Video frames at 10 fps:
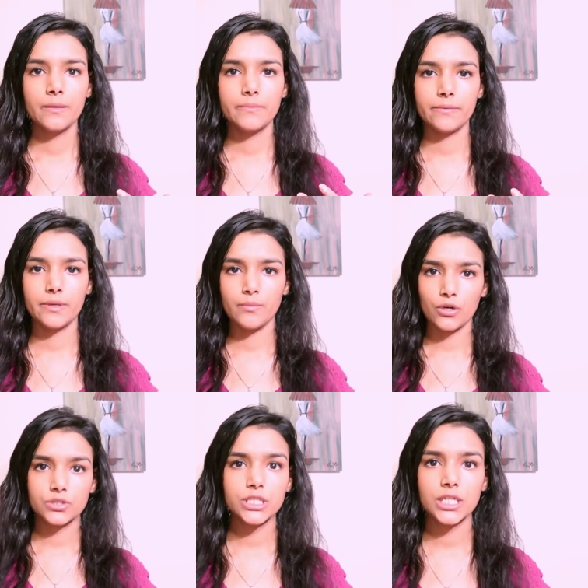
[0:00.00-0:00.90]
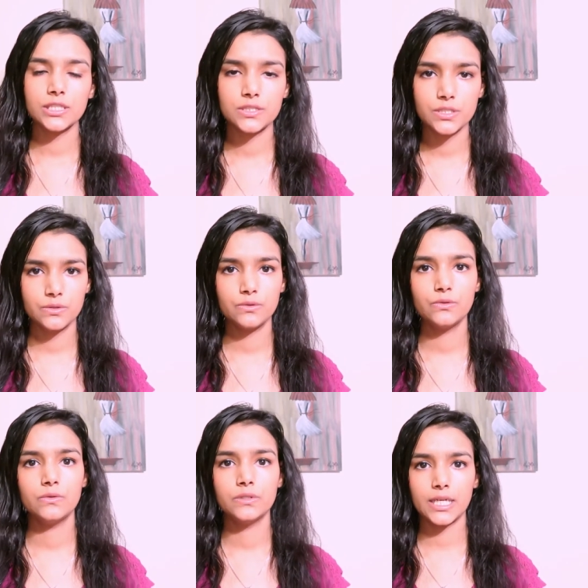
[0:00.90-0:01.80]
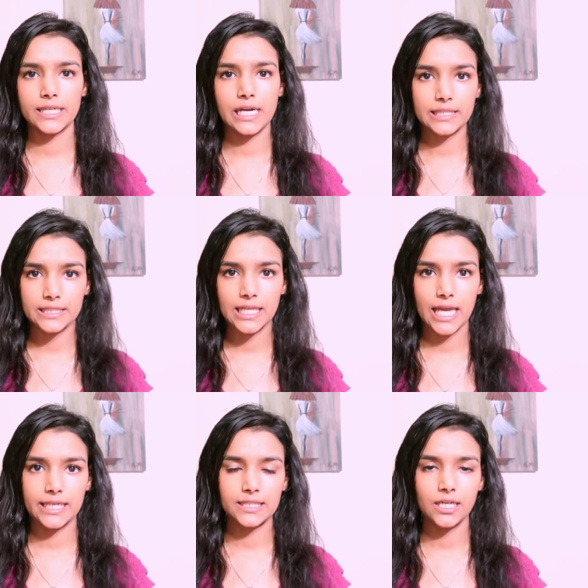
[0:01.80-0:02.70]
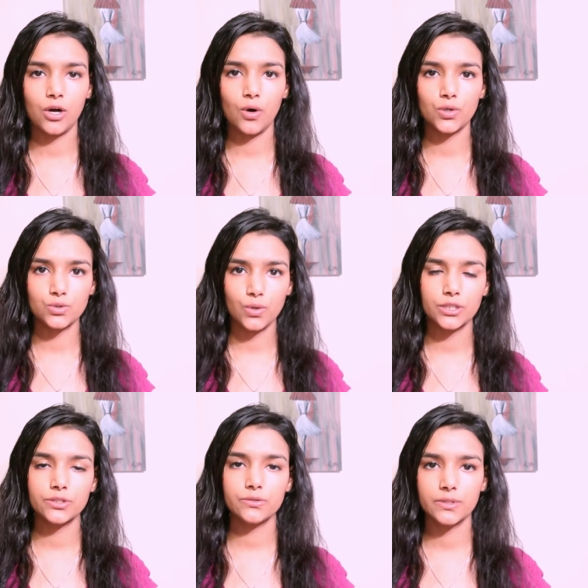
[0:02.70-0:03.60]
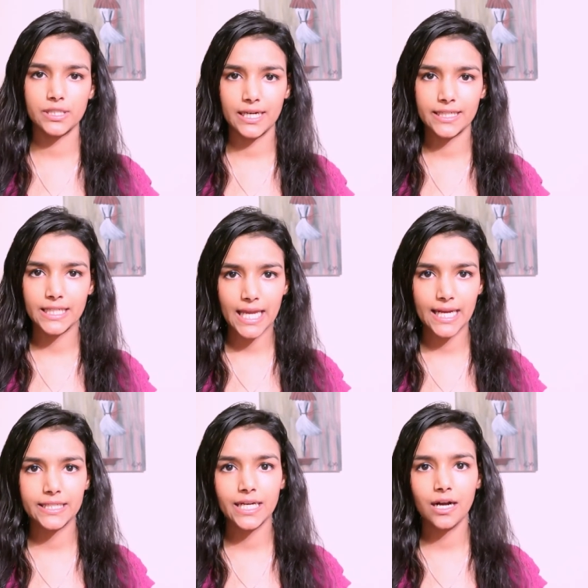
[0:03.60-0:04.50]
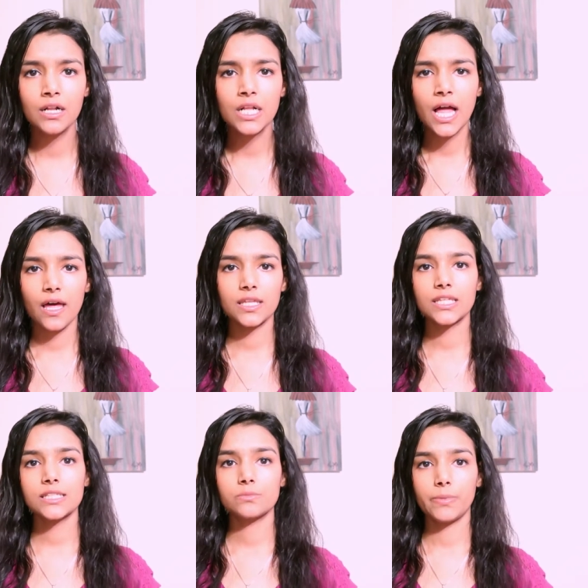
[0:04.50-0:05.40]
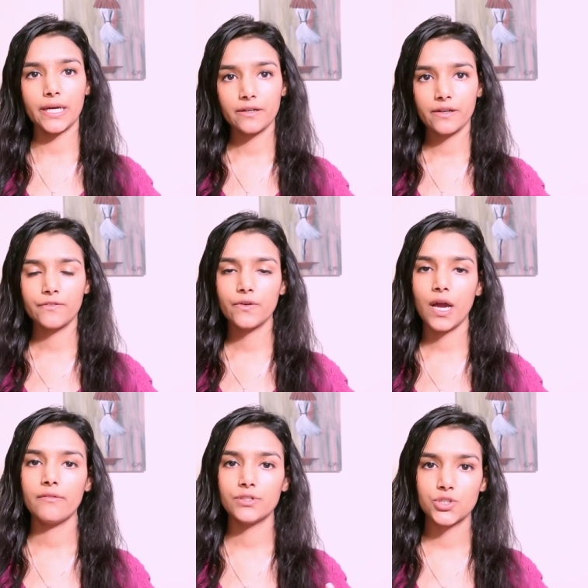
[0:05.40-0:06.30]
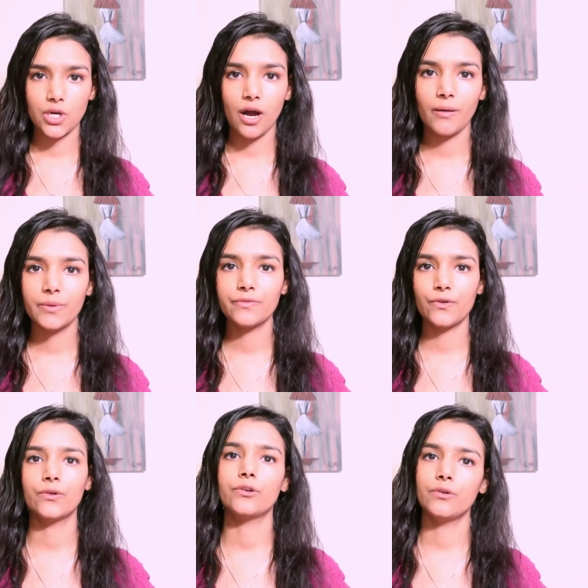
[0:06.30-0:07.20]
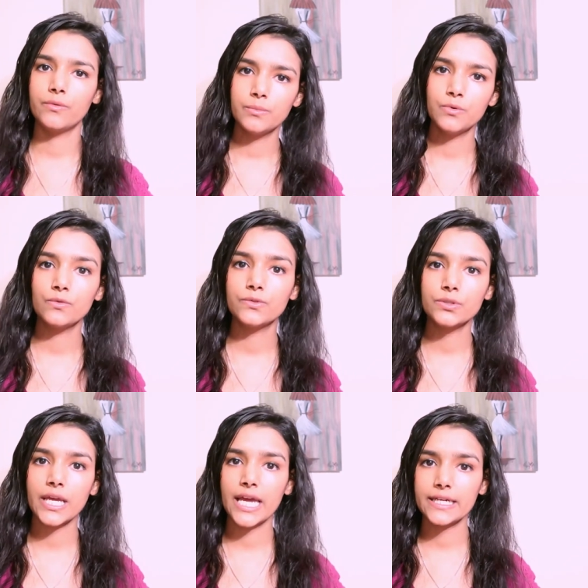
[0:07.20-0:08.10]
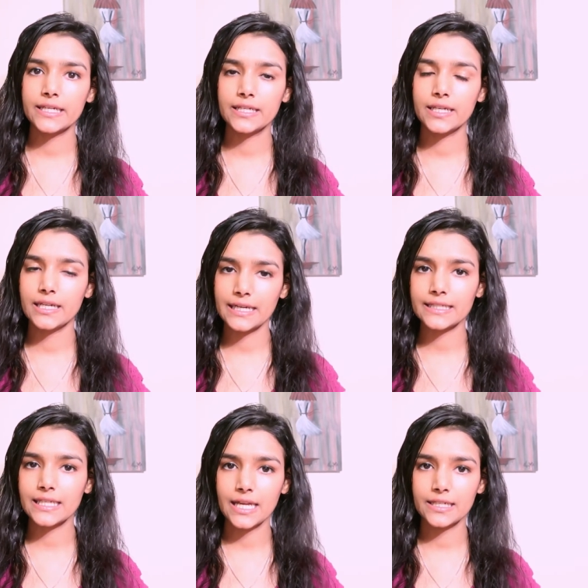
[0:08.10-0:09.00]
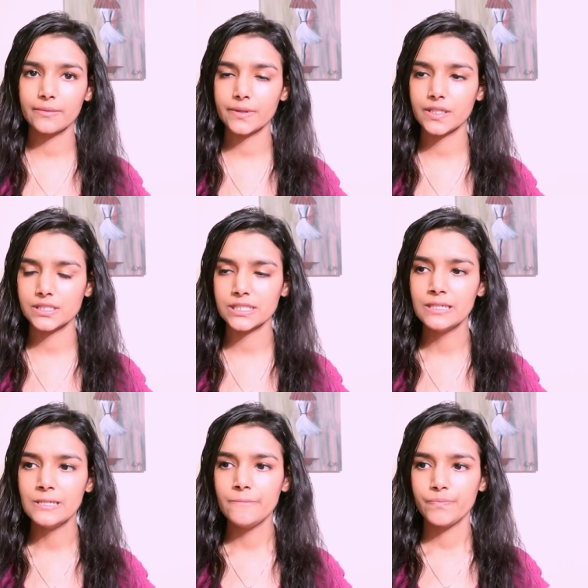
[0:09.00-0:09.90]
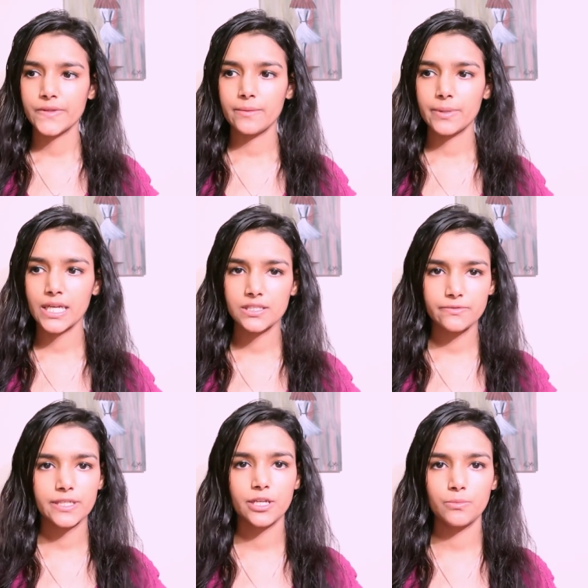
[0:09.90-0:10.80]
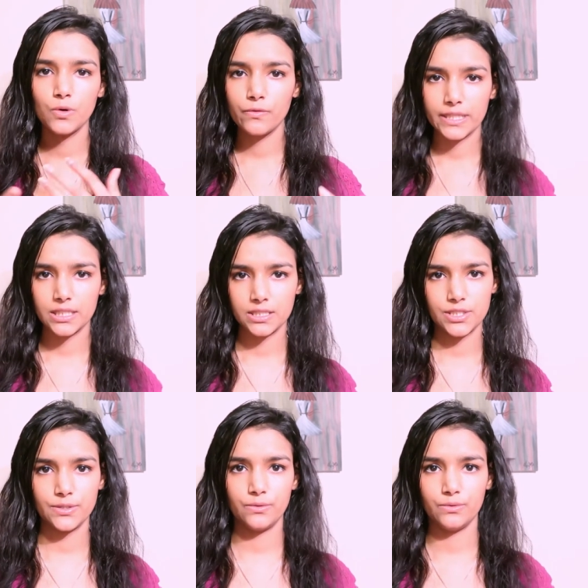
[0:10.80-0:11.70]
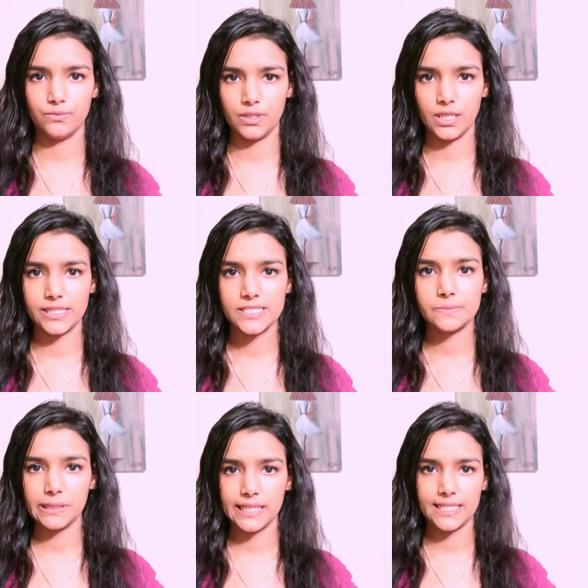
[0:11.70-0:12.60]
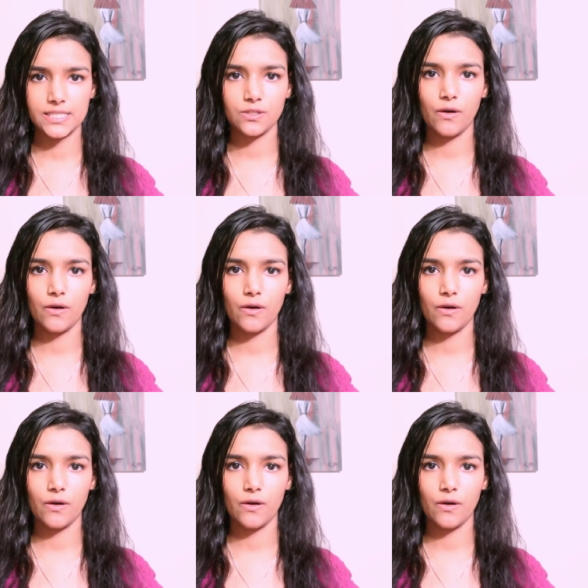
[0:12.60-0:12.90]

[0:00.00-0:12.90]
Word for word: maybe Montreal to Atlantic Canada or Toronto to Atlantic Canada I think it's better if you have a job before you even move to Atlantic Canada because because when you're moving to uh, this place